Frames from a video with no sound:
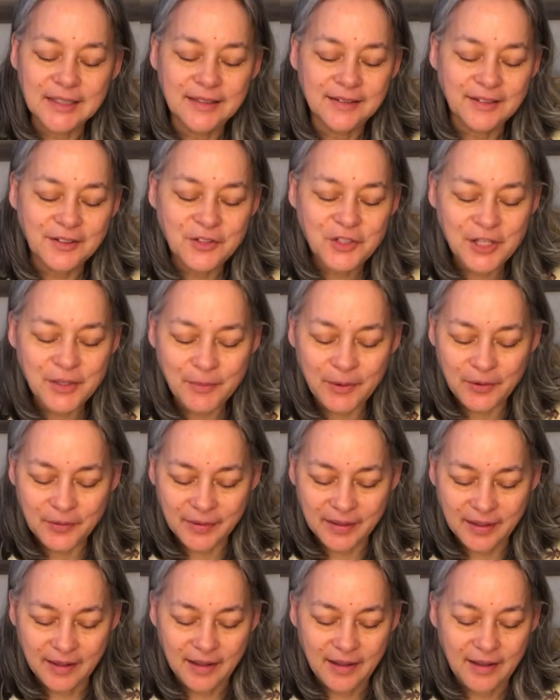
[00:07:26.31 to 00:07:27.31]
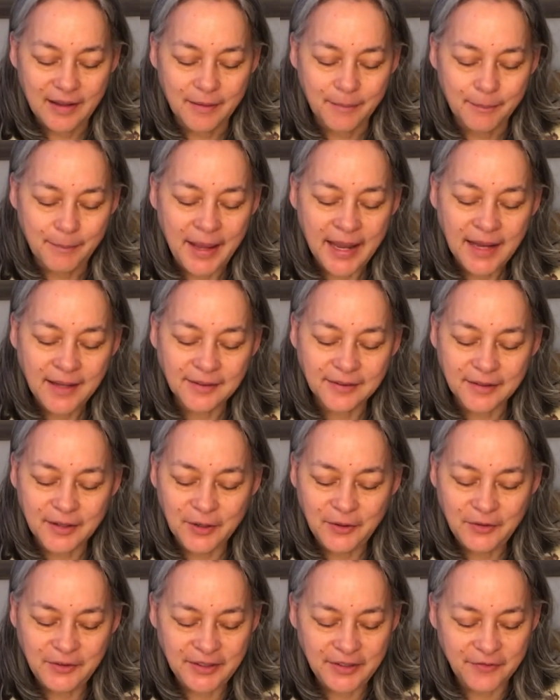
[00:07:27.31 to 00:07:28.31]
So she wrote, Meg's
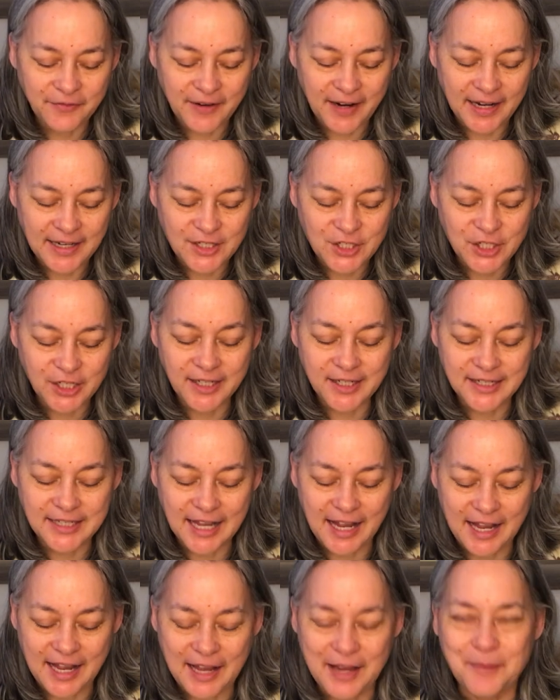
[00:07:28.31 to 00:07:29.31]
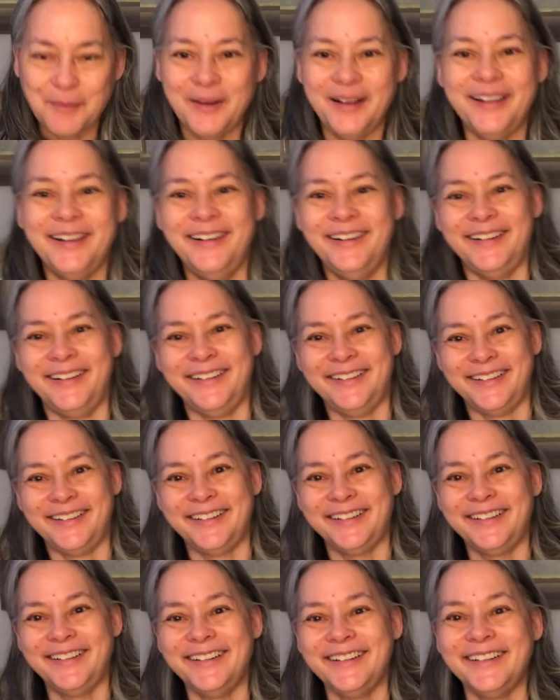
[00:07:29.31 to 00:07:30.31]
Cozy Fried Chicken Time.
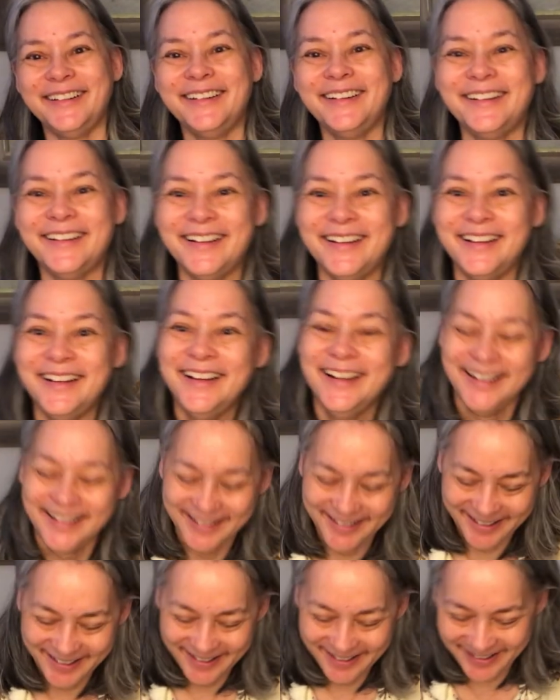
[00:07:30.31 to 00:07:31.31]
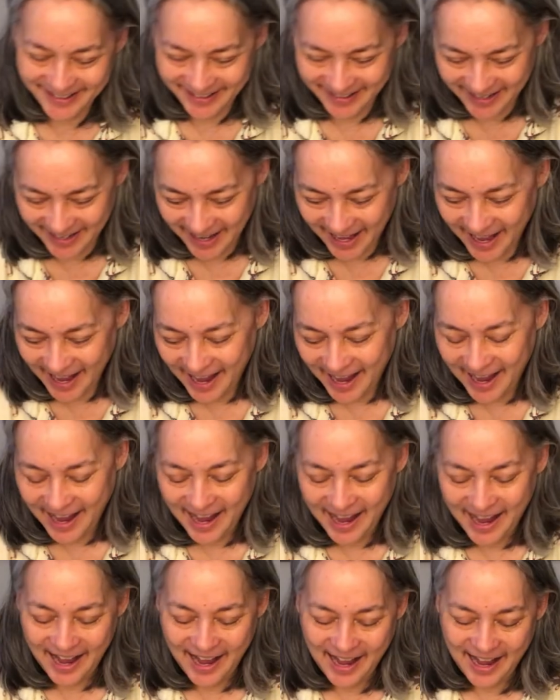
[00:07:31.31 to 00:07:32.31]

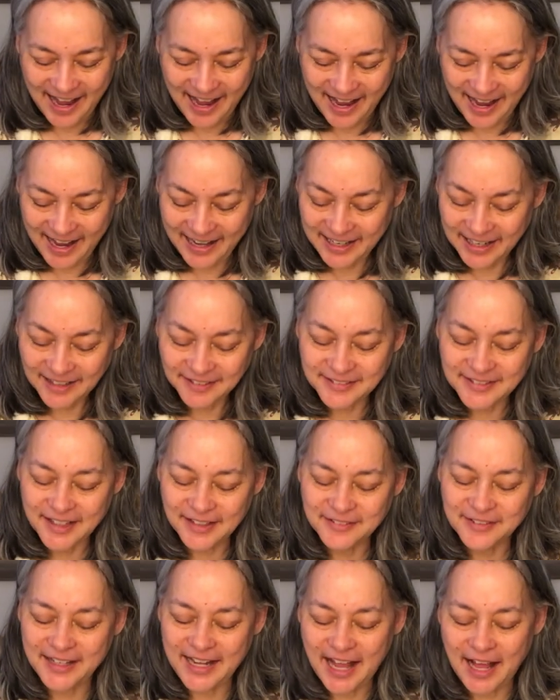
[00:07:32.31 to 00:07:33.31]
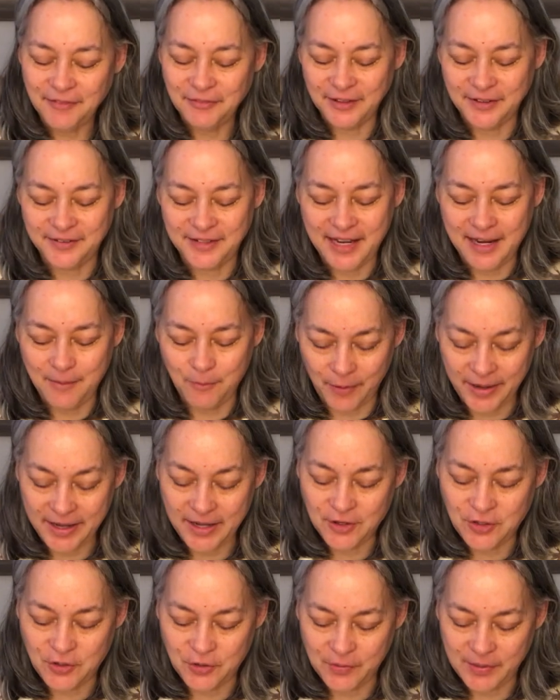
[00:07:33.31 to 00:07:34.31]
I guess doesn't have the same
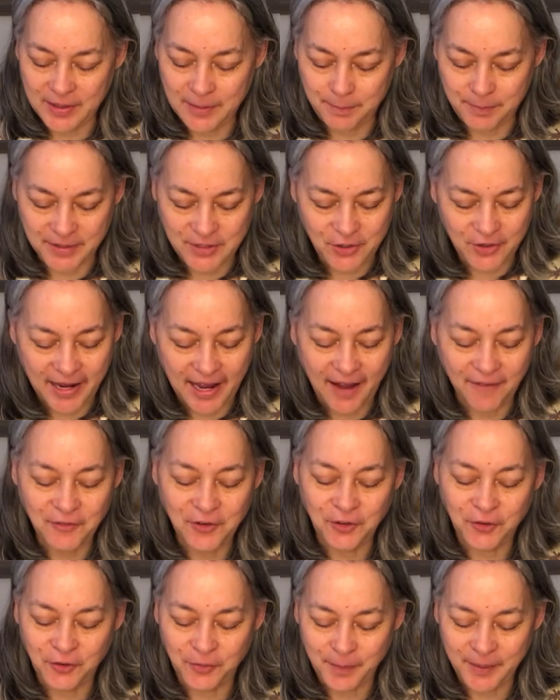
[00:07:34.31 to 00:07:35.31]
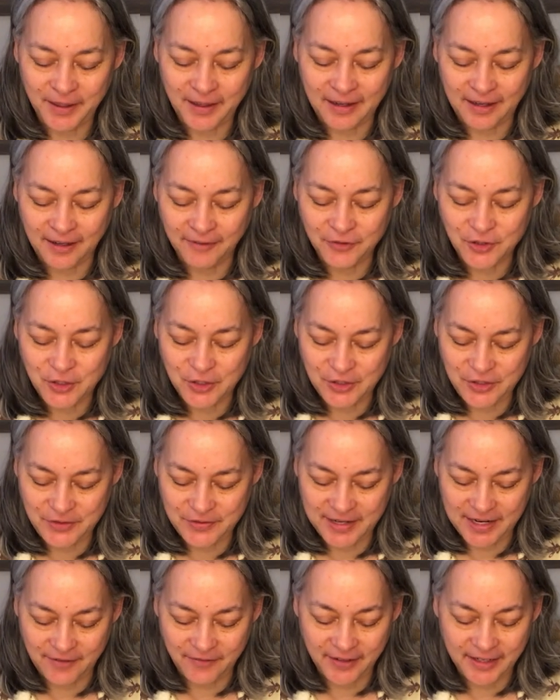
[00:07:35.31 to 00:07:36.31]
ring to it, but you have your spinoff should you
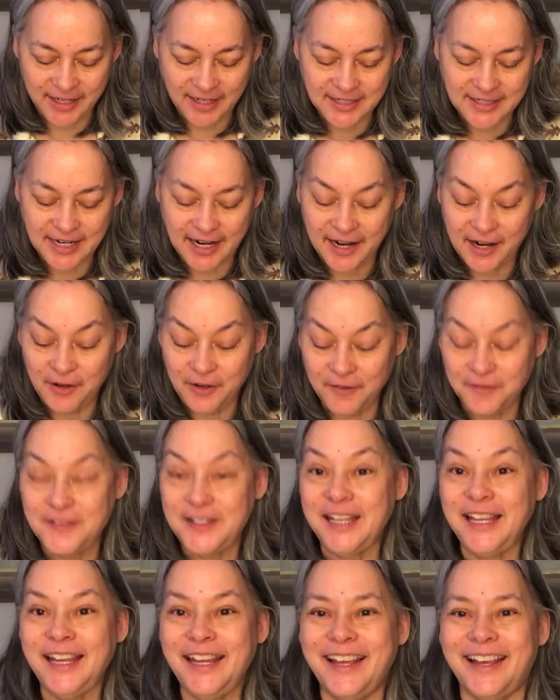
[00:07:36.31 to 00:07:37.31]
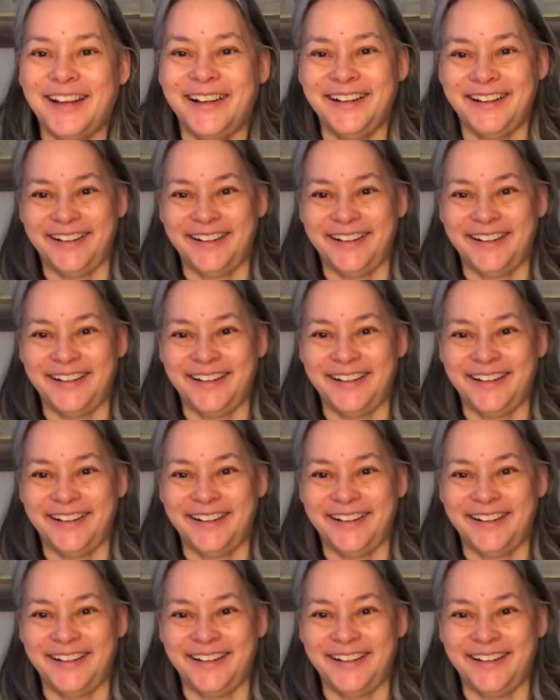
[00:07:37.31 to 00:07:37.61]
ever get tired of tea.